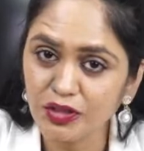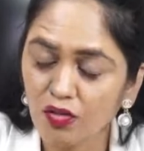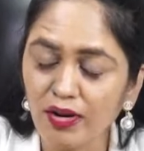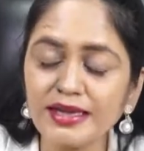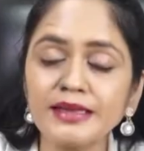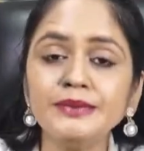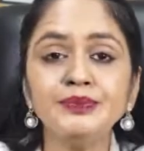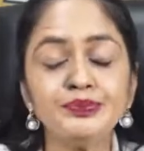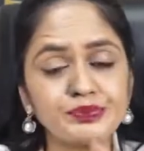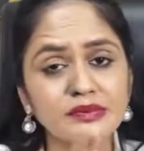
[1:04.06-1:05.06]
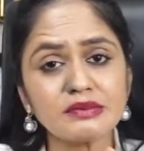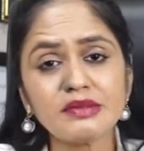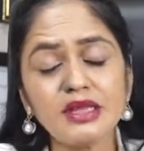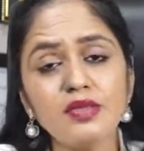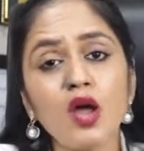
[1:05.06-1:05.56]
all
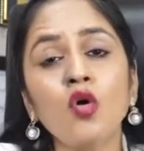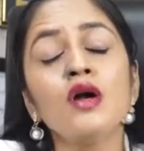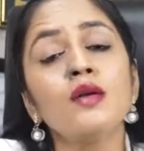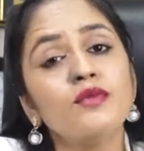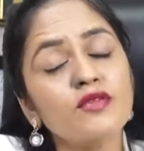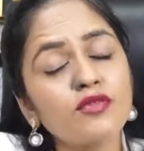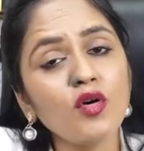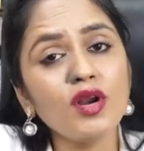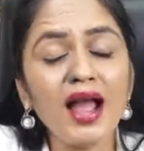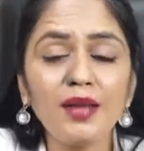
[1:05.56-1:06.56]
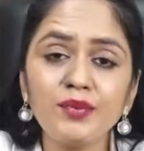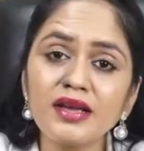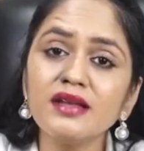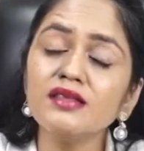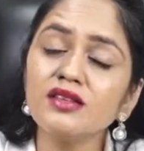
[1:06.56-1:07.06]
right now before i
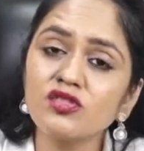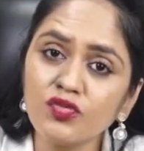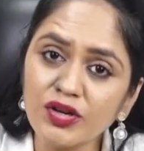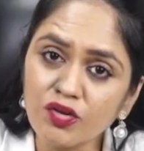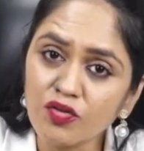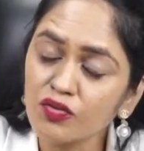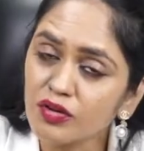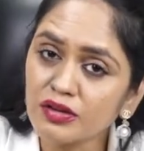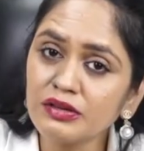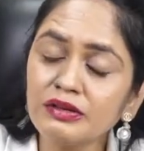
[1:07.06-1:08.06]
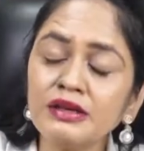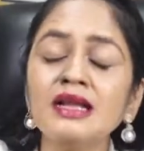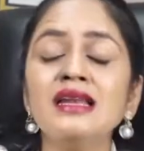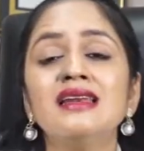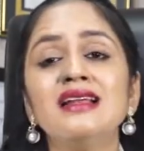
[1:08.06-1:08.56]
begin this video further
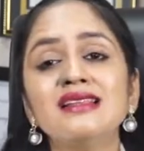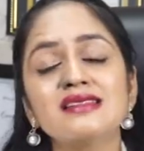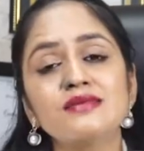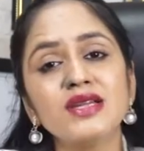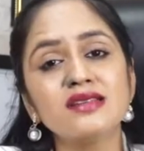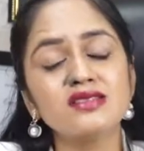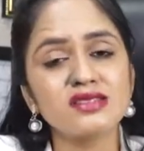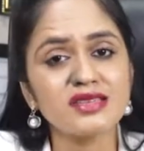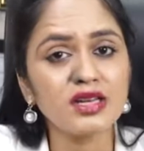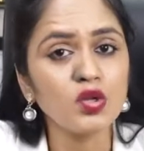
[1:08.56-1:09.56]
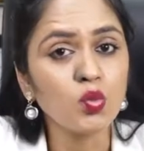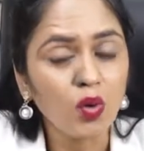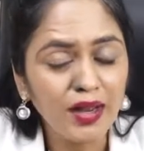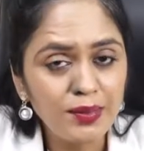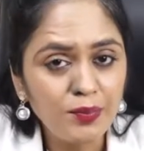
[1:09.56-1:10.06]
let me just tell you
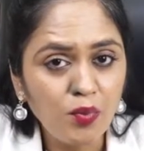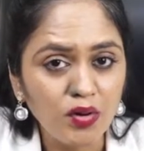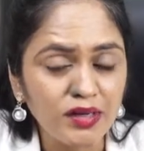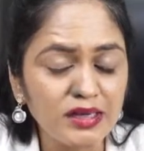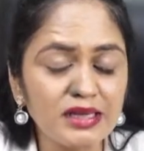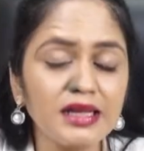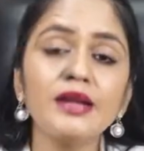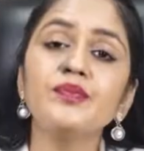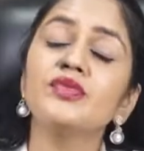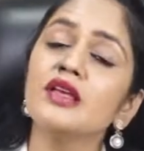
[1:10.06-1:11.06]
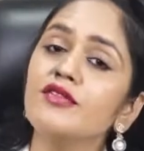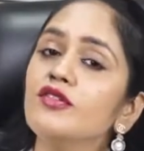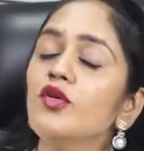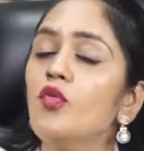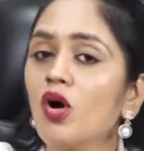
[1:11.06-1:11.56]
one important thing if
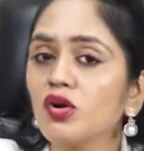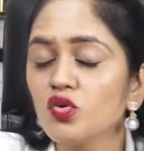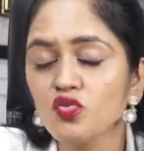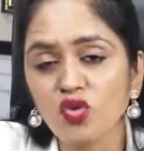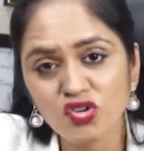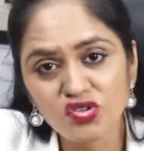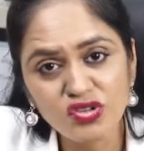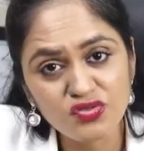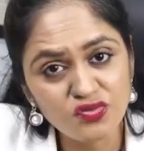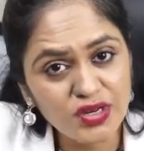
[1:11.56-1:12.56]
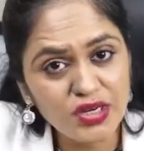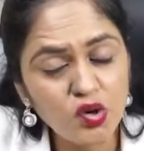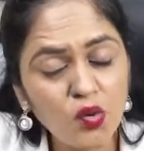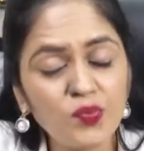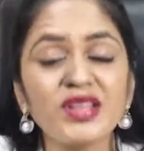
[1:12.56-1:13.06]
you want to watch this
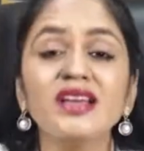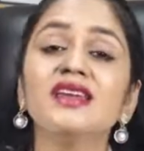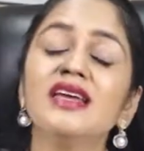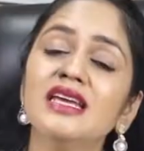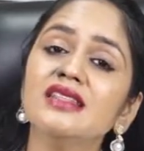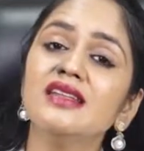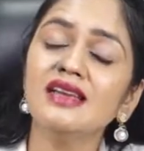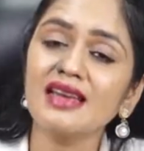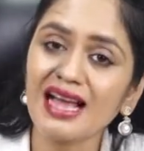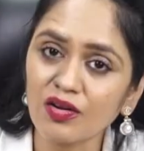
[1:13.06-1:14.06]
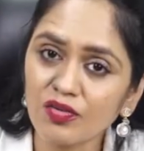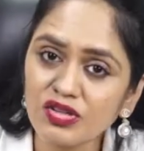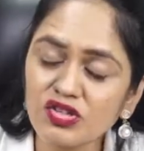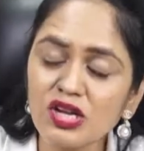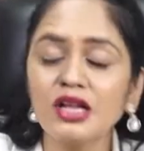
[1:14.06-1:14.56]
video in hindi
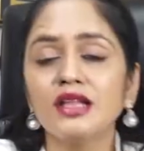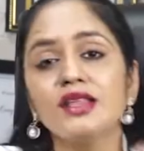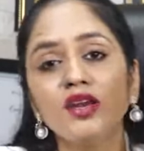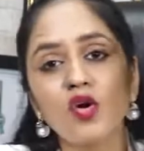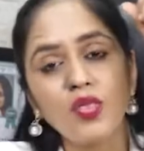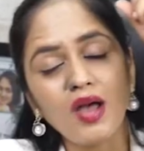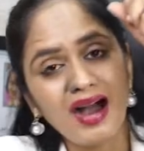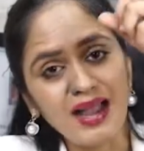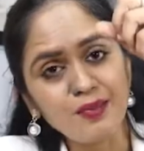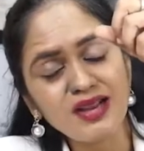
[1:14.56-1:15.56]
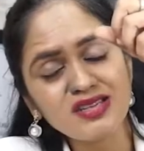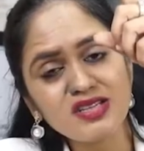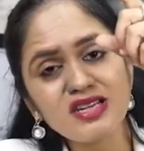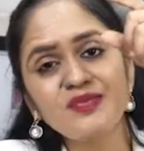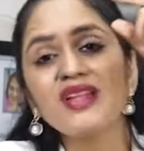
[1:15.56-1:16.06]
language then on the i
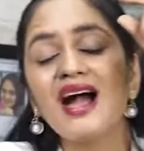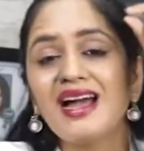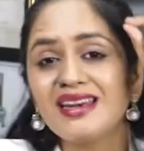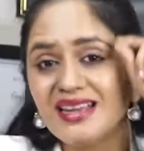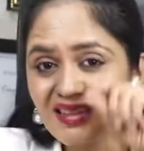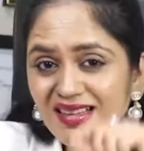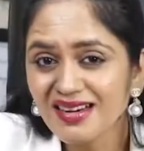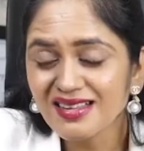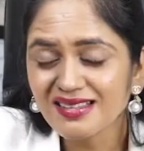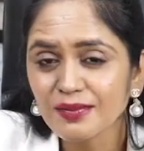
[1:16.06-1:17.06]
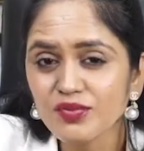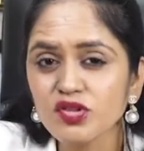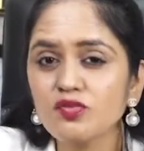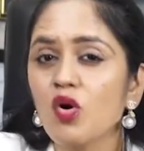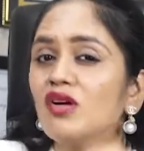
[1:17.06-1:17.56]
button and in the
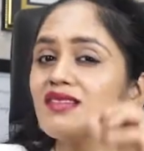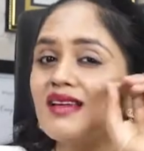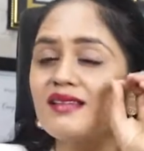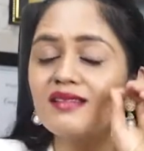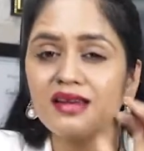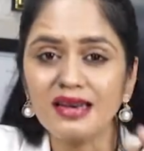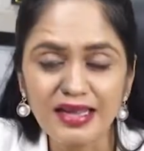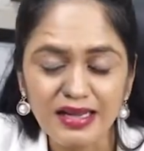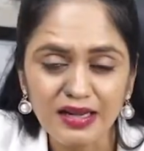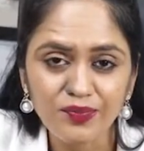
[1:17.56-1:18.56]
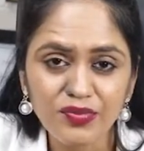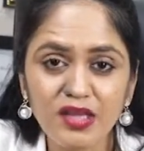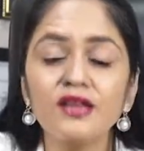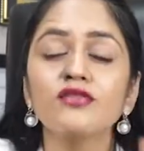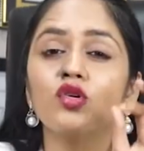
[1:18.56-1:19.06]
description box there is a link
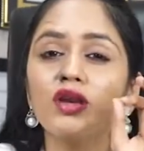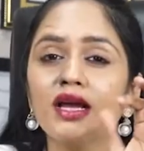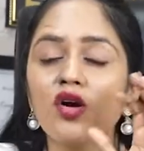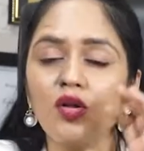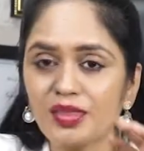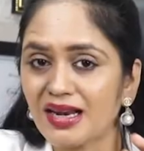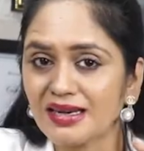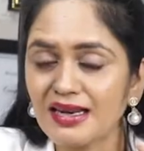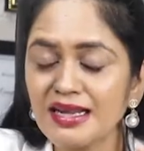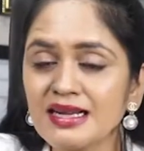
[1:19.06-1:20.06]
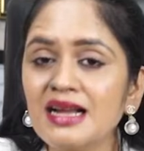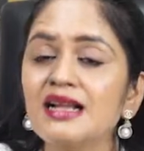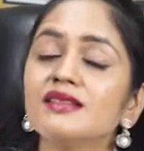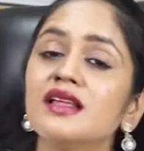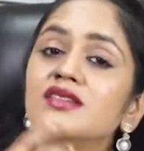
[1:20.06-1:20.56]
if you click on that link
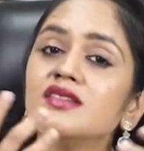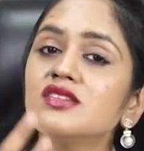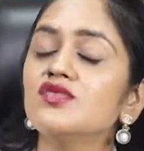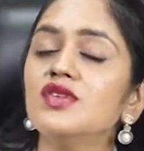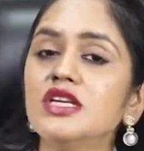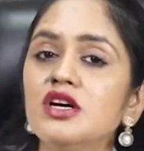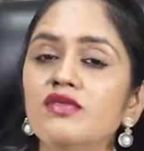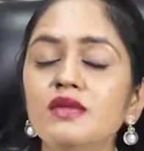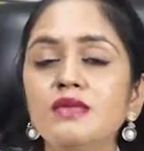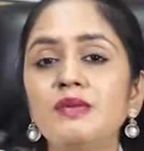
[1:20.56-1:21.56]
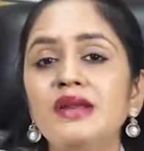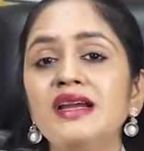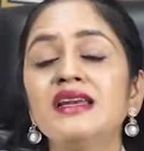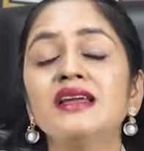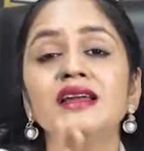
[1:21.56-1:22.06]
then this video will be
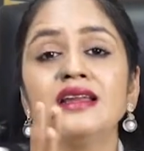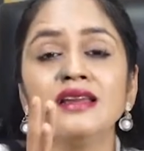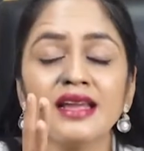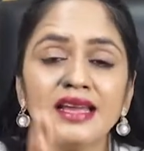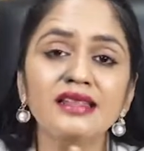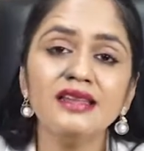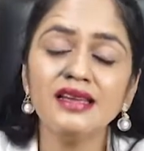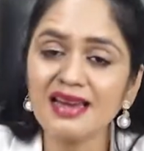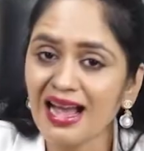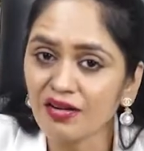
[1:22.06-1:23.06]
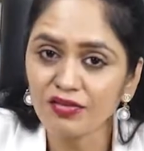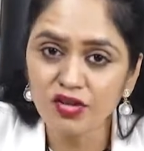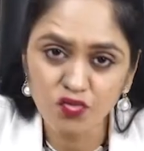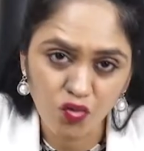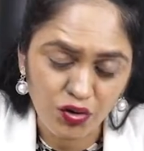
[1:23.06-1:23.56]
played in hindi
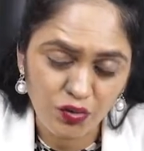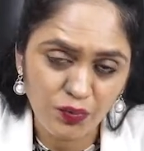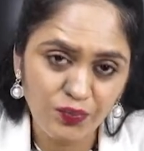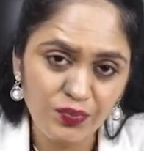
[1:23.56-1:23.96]
language for you